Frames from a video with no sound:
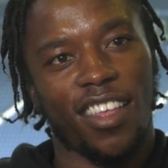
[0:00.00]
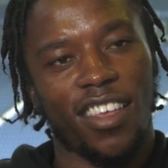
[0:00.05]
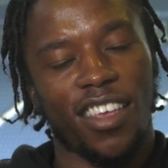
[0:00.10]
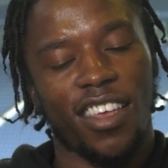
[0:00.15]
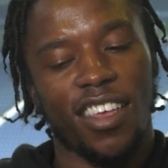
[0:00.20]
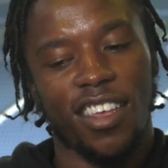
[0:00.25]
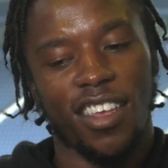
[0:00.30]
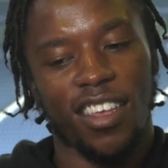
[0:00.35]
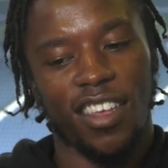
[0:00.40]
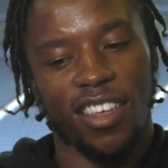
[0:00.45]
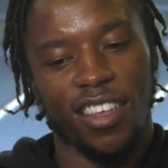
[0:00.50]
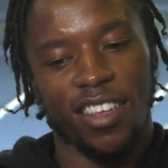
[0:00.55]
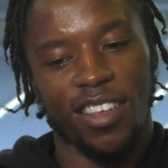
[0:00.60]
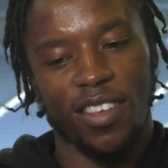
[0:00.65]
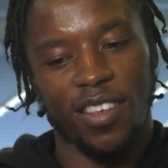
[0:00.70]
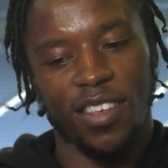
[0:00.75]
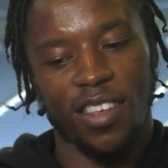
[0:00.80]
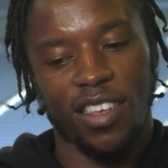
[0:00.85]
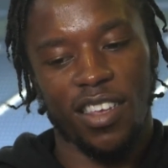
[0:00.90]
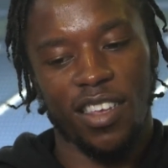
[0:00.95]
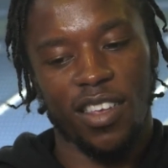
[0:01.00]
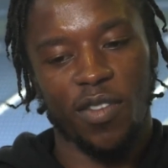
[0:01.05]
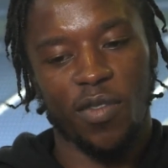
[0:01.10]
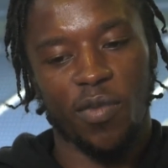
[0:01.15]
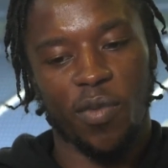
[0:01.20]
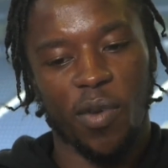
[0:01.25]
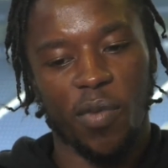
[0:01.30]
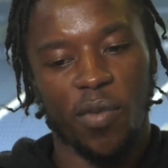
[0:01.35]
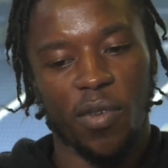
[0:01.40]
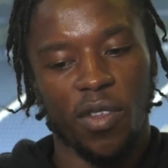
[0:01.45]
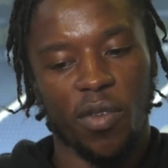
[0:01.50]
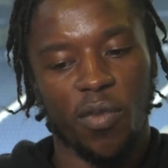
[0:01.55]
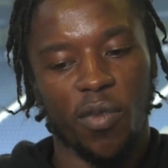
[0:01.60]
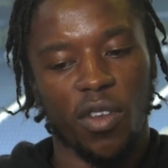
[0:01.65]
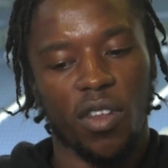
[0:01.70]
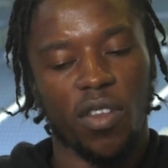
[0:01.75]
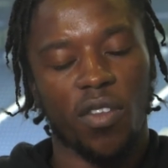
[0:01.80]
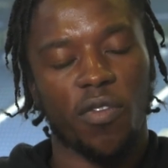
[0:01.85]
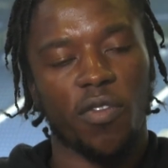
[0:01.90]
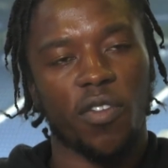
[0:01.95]
Yeah, he's probably
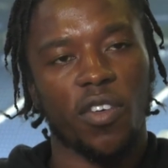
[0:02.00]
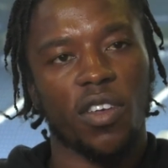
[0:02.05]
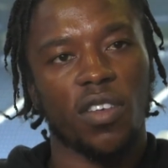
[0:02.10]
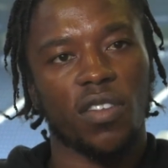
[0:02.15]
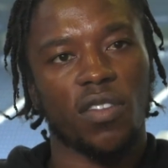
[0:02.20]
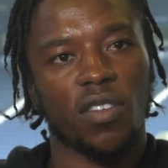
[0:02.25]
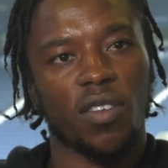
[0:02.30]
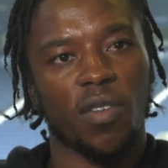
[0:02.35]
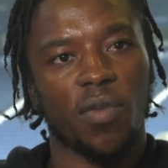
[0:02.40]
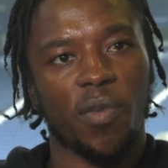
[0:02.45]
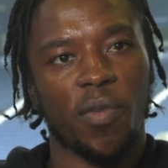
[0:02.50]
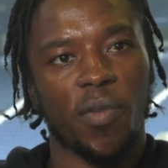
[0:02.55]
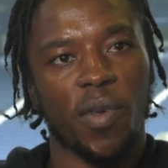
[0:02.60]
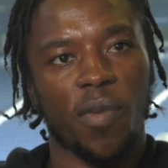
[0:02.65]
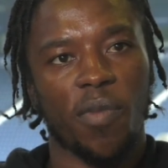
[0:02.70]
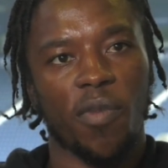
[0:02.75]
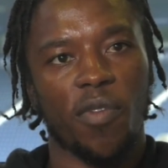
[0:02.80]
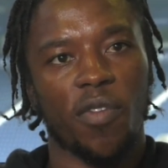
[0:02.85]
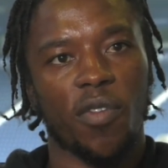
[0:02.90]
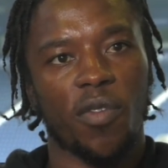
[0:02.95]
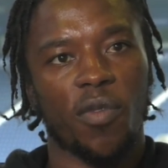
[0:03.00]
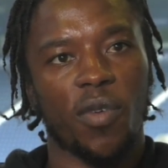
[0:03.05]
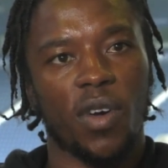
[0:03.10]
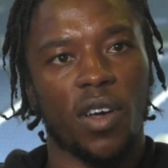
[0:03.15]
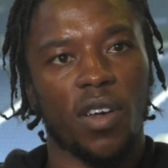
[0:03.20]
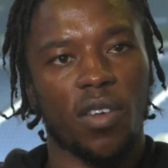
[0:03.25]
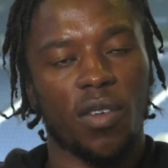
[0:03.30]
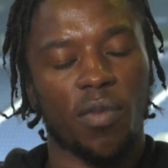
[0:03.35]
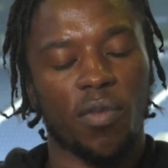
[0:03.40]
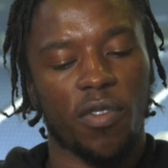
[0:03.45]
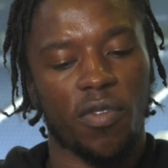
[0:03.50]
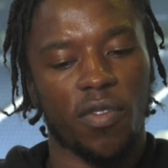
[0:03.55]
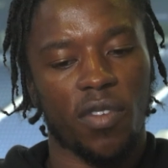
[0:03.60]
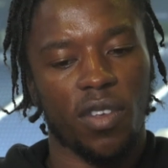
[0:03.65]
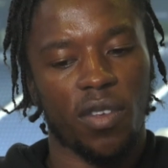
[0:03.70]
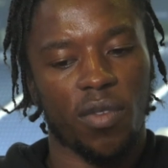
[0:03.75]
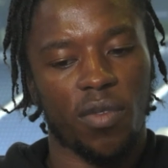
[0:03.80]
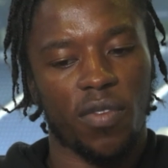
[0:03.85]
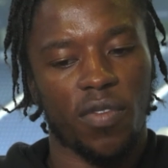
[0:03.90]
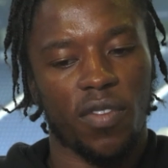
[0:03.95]
one of the first to come and make me feel welcome. I
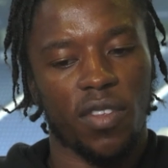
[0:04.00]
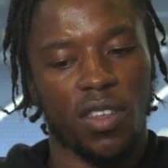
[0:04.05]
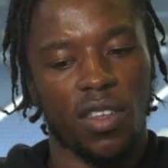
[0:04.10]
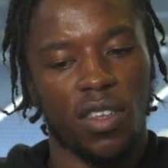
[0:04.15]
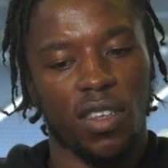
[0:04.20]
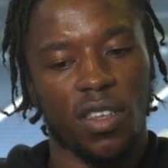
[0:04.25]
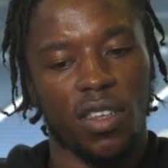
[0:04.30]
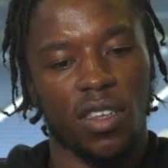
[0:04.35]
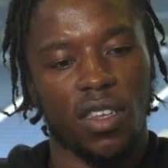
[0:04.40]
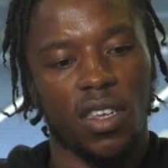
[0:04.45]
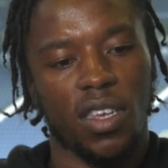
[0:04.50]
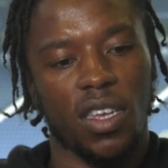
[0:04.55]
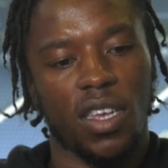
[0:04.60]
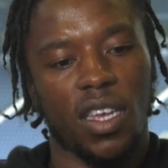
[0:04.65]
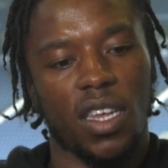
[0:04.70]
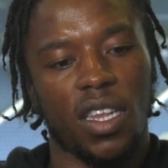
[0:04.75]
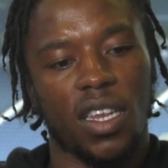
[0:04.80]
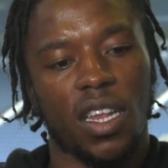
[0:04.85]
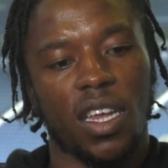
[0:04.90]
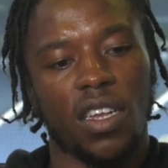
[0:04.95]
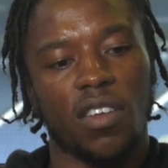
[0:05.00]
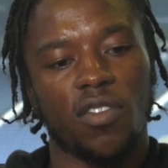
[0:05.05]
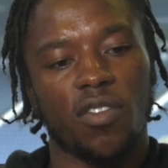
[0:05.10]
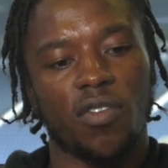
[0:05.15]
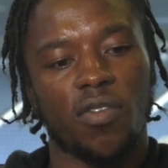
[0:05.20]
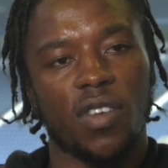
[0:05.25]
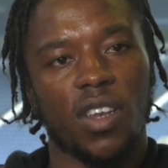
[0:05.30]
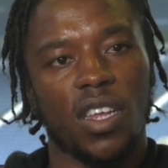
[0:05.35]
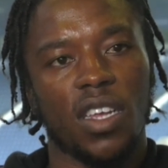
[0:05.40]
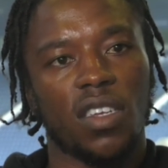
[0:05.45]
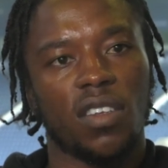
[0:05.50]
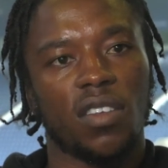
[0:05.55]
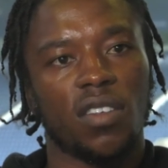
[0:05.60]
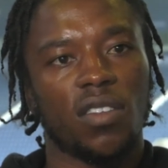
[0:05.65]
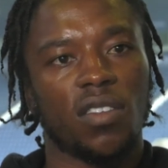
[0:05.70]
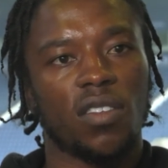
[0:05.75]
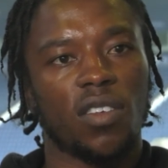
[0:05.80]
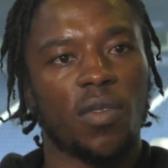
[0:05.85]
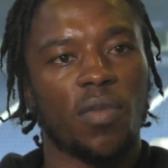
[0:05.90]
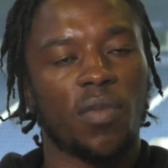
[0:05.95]
think with the natural
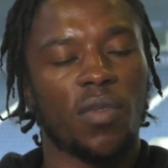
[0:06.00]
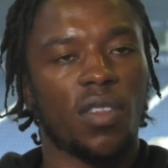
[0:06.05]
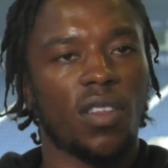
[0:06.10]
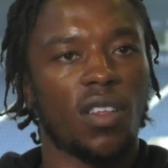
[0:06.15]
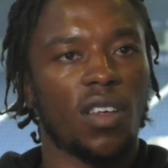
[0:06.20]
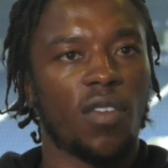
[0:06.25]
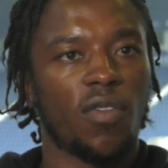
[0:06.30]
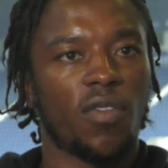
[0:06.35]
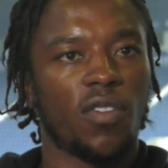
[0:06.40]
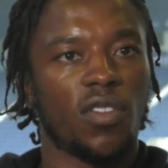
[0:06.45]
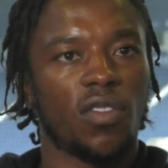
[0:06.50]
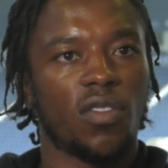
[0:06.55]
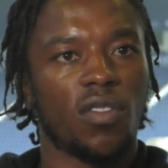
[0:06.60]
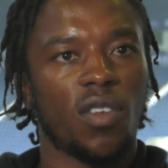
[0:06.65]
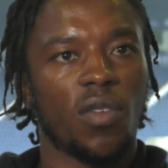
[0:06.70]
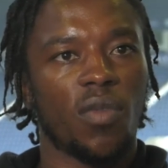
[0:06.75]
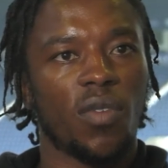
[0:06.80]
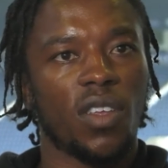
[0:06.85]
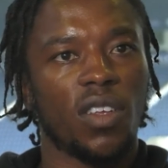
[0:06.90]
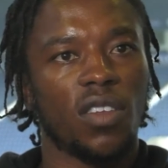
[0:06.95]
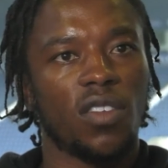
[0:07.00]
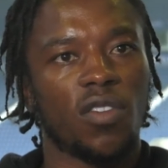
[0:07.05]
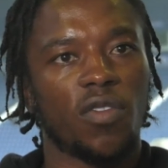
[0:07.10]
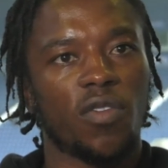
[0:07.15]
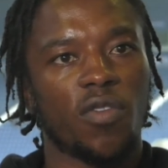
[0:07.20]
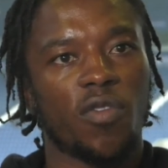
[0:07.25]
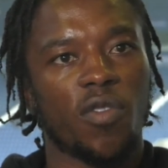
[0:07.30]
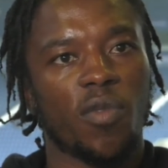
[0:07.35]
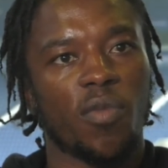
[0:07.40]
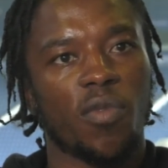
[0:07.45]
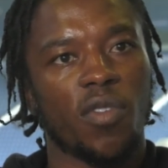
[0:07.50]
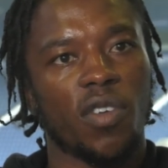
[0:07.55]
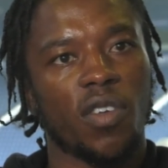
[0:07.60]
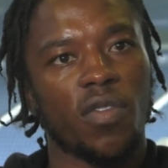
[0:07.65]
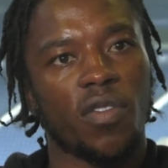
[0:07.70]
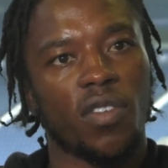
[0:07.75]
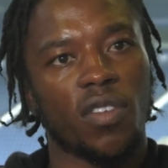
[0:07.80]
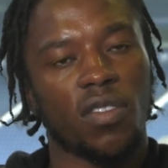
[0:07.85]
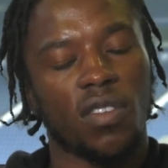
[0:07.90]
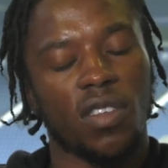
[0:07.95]
relationship of us knowing each other from
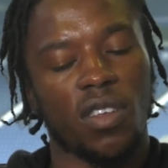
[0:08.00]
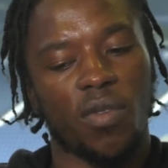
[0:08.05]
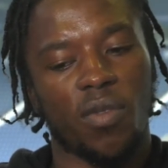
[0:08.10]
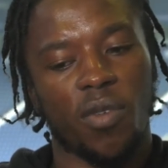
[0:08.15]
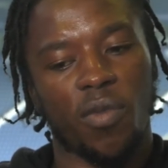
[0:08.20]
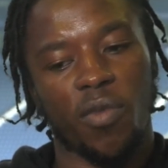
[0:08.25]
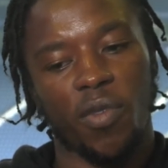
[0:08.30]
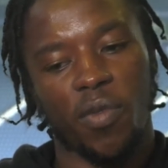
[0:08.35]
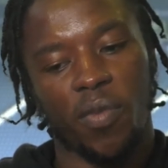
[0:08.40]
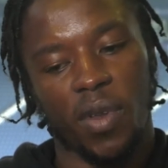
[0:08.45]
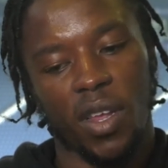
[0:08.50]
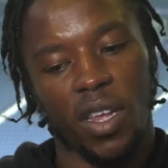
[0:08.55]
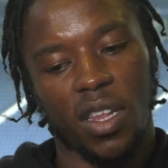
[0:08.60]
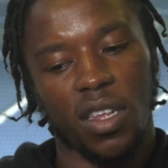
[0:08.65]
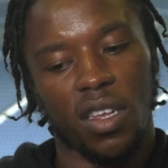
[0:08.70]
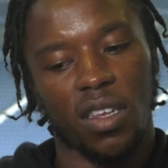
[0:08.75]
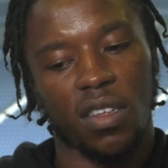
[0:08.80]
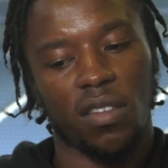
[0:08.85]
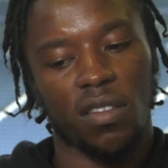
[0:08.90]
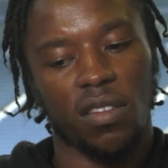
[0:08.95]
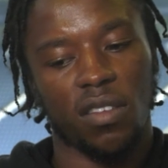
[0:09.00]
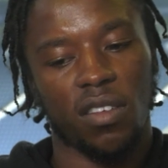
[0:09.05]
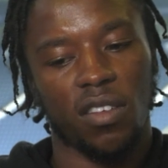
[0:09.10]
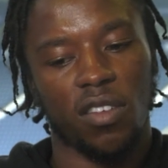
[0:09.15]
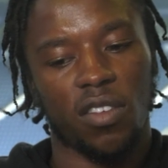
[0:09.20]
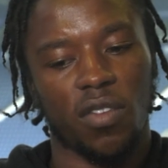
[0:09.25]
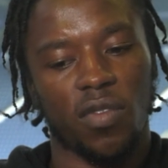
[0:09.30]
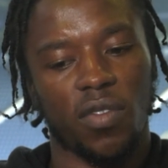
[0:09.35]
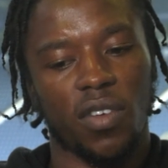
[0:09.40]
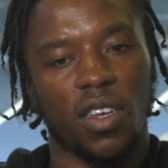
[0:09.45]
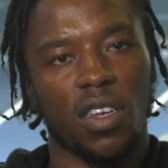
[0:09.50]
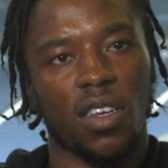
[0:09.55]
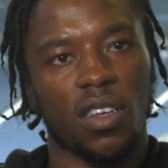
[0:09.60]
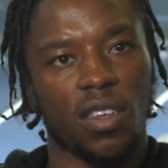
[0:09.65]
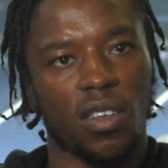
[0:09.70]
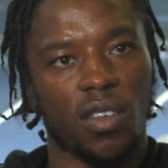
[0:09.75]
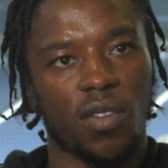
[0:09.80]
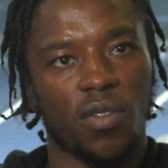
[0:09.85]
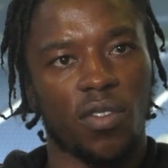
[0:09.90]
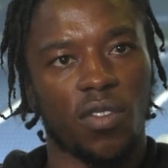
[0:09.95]
previously, when we played against each other,
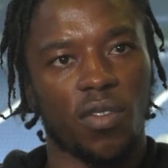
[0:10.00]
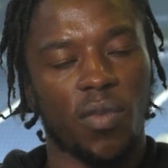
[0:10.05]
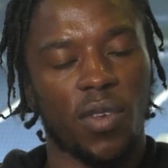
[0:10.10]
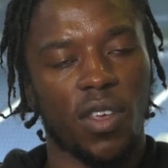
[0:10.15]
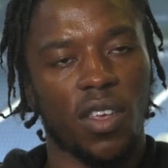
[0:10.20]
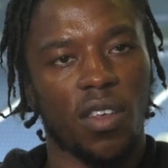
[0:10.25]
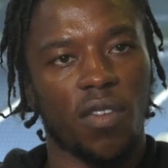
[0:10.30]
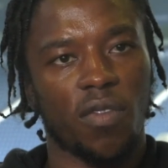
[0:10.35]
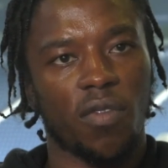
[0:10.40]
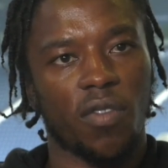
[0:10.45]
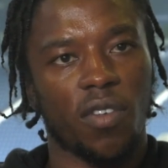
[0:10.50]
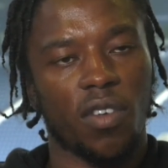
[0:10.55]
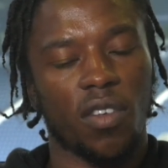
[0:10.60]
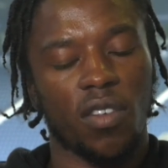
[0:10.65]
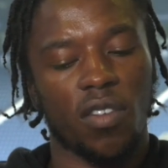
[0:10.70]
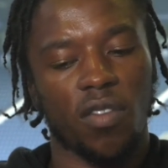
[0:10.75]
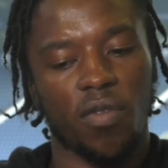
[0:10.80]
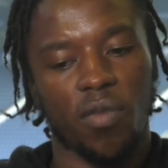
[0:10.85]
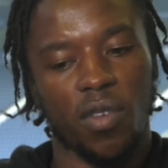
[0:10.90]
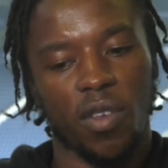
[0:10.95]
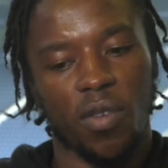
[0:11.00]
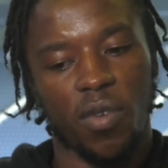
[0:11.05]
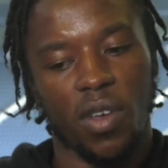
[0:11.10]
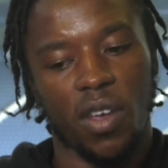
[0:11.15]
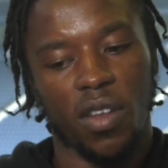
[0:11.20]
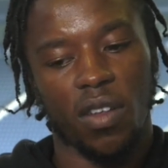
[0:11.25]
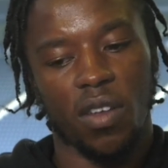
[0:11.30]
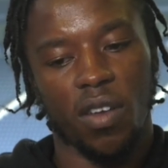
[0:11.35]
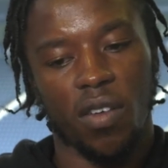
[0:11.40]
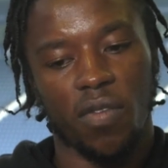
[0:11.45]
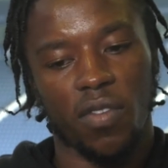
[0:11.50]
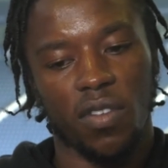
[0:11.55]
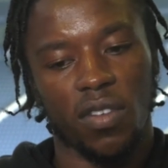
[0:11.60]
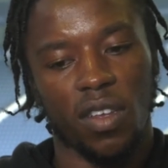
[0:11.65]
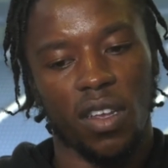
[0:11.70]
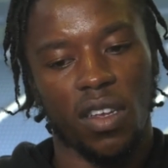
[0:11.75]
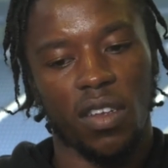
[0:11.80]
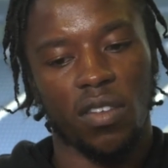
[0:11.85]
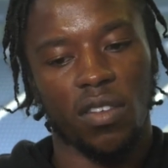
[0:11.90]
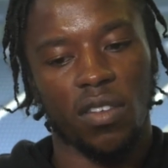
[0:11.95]
he was speaking fond of me. We had
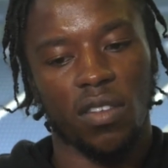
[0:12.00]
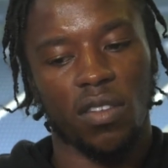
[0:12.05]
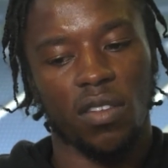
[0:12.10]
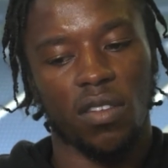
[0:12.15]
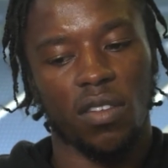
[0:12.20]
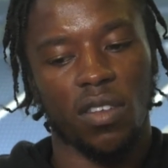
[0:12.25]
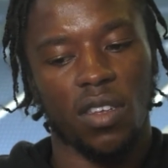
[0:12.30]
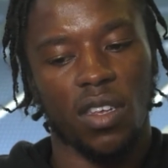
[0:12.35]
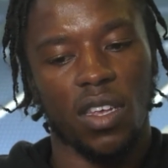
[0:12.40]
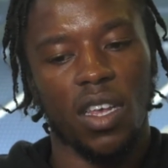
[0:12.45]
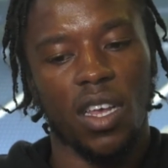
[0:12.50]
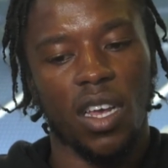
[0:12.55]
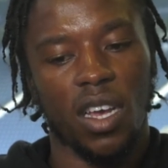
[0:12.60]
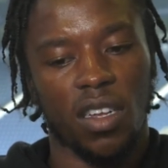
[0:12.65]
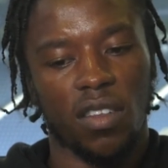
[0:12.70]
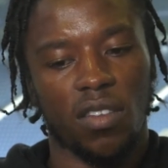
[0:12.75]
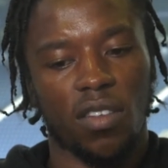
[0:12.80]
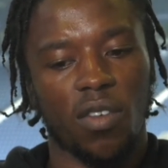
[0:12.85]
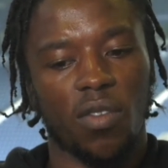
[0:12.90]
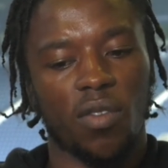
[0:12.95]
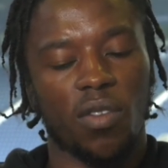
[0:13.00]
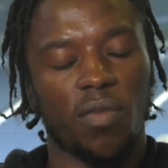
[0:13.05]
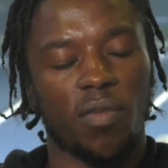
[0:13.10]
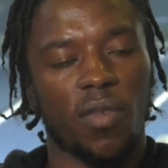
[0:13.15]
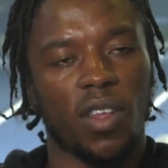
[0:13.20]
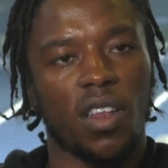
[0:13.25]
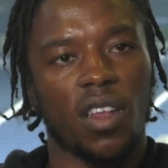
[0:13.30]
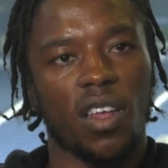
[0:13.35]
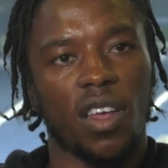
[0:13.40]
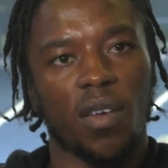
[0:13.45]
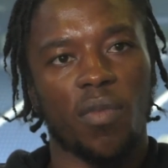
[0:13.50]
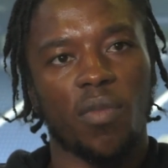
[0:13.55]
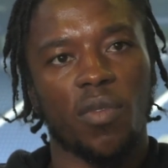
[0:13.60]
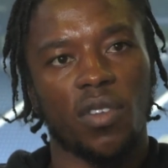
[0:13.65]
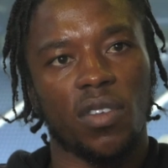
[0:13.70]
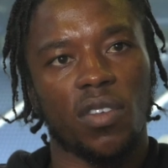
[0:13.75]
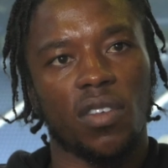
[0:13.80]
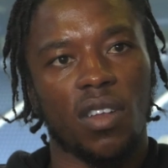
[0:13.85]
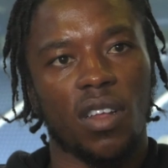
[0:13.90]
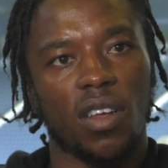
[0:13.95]
conversations. I told him then how
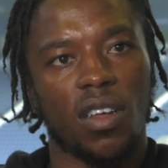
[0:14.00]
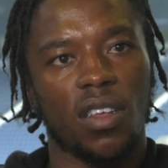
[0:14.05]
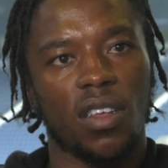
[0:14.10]
much